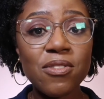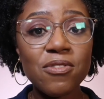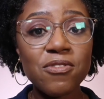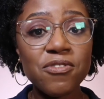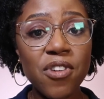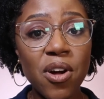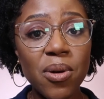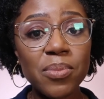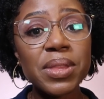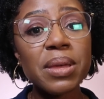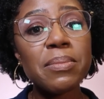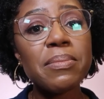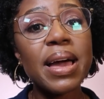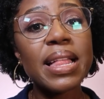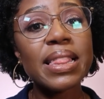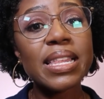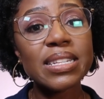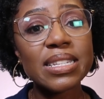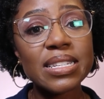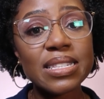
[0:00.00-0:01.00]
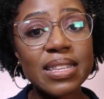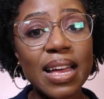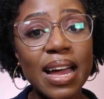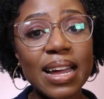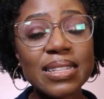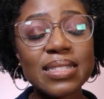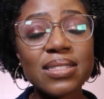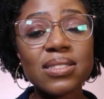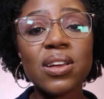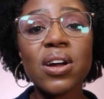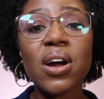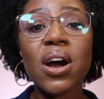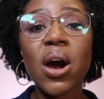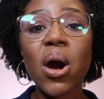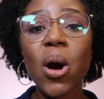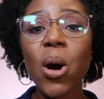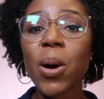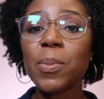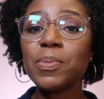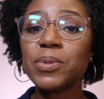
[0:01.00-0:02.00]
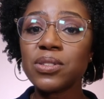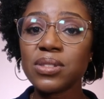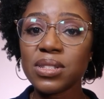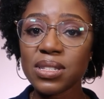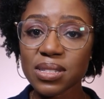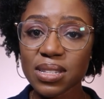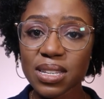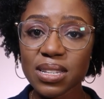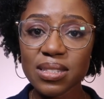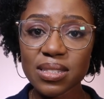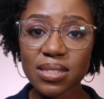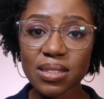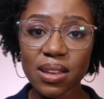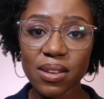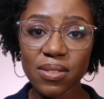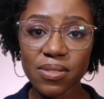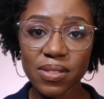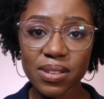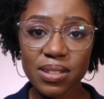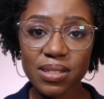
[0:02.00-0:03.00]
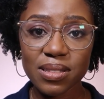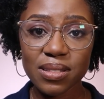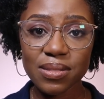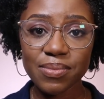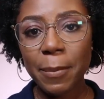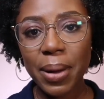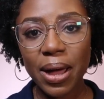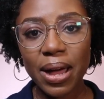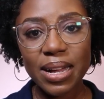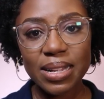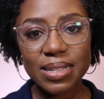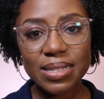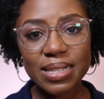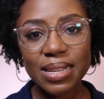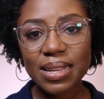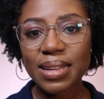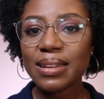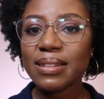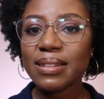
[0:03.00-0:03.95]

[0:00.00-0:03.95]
from the melanocytes up to the skin surface. But